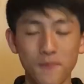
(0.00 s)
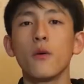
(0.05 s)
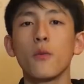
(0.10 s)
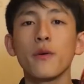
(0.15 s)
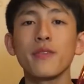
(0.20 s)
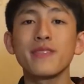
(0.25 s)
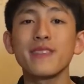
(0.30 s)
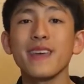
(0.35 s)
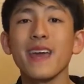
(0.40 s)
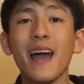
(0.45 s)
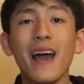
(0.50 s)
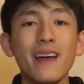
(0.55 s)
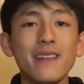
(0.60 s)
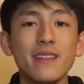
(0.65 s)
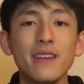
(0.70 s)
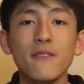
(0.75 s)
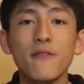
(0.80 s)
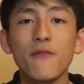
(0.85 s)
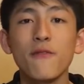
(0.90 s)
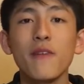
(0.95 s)
With the
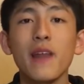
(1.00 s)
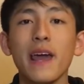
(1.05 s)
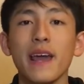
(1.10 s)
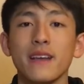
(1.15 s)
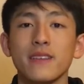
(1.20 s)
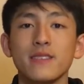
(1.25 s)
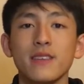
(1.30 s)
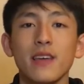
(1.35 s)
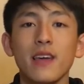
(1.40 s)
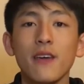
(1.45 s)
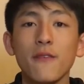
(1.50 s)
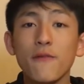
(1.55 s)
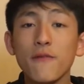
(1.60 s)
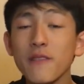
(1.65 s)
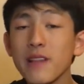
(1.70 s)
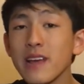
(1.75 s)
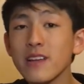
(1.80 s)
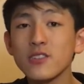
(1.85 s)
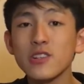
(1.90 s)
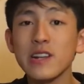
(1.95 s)
added flex, it
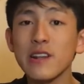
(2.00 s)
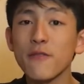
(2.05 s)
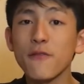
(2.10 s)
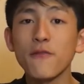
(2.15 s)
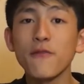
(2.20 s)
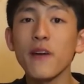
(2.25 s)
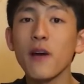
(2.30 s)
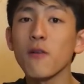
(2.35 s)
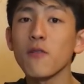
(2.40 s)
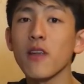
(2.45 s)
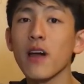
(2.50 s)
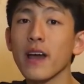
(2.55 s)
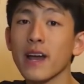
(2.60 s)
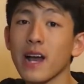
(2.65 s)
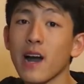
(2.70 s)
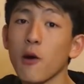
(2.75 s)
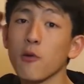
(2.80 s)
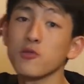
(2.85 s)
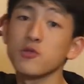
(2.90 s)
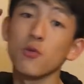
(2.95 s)
literally felt
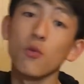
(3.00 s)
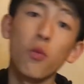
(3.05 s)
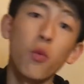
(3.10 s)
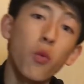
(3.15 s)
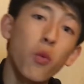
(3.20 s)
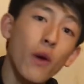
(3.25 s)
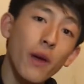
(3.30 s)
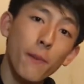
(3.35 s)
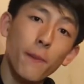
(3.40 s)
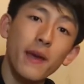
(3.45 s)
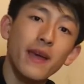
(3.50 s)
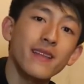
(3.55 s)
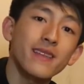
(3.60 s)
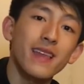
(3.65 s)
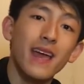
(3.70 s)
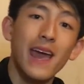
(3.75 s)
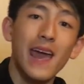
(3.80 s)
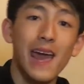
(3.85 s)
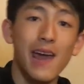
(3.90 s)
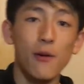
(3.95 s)
like I was whipping
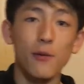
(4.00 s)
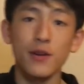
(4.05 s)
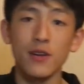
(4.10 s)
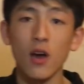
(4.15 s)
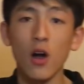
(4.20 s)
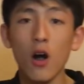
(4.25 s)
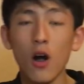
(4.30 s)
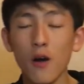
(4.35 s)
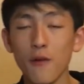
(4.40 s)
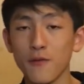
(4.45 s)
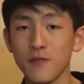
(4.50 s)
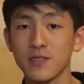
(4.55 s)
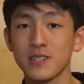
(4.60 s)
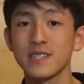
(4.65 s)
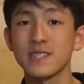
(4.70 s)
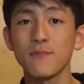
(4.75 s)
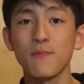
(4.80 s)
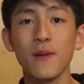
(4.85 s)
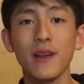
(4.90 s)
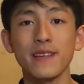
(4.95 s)
the air in half and
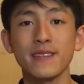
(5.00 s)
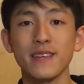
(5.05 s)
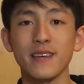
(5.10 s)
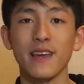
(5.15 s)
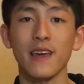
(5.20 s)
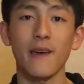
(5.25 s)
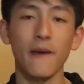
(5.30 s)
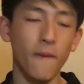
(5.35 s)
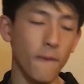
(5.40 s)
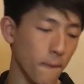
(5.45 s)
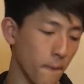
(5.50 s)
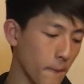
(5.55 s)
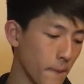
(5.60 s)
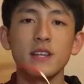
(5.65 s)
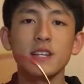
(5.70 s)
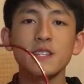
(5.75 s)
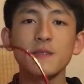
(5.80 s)
splitting it. The